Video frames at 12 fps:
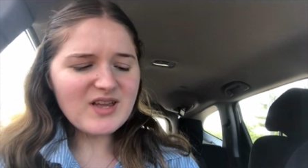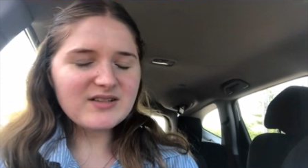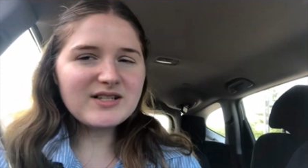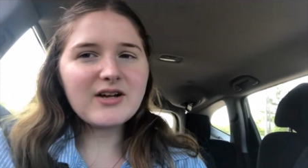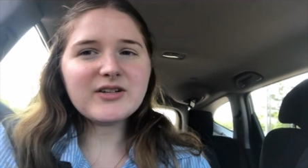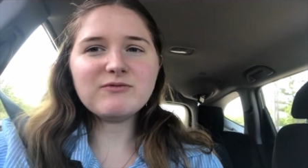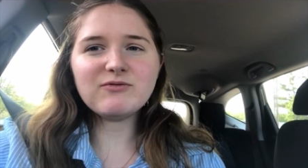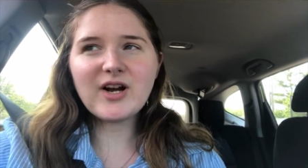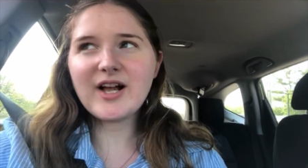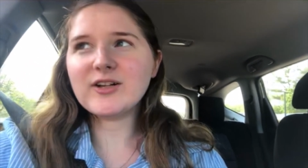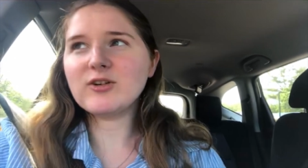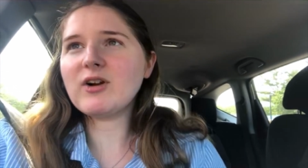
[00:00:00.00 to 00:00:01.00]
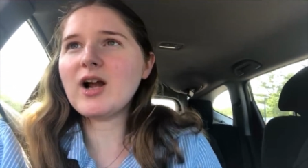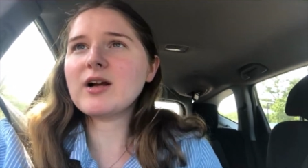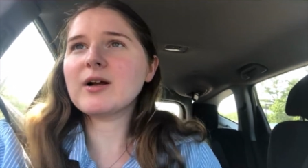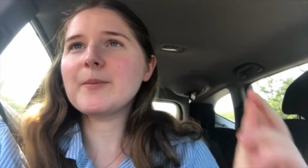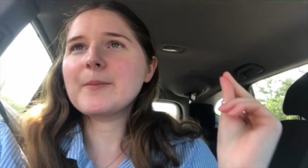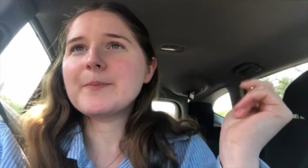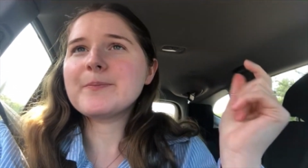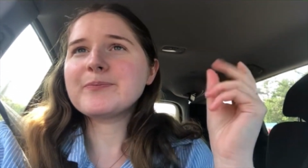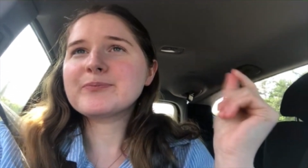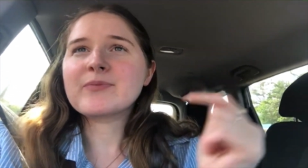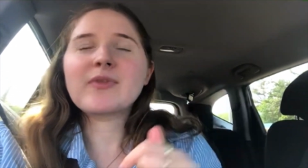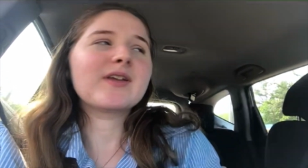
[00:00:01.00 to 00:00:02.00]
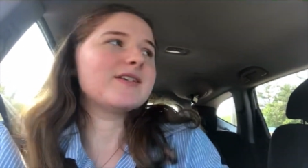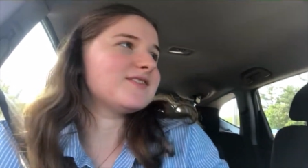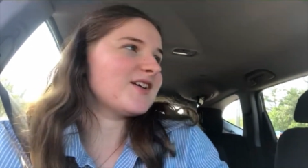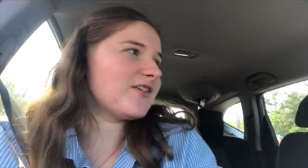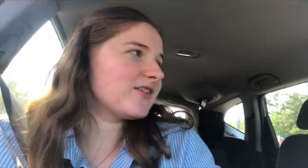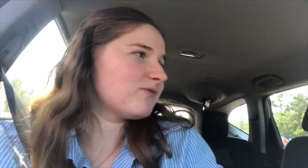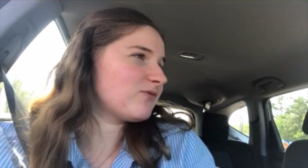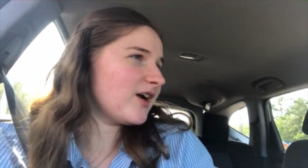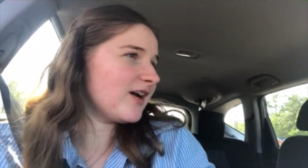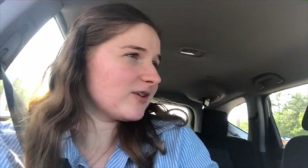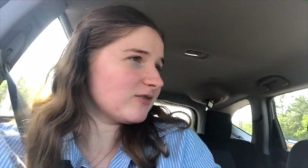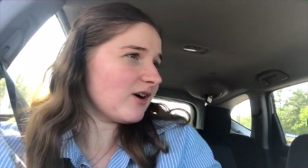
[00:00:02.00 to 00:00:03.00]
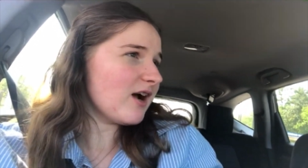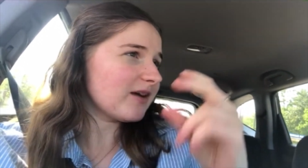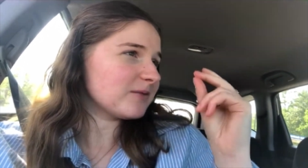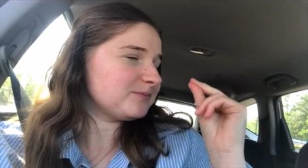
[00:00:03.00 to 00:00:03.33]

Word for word: Down in Fraggle Rock. Down in Fraggle Rock.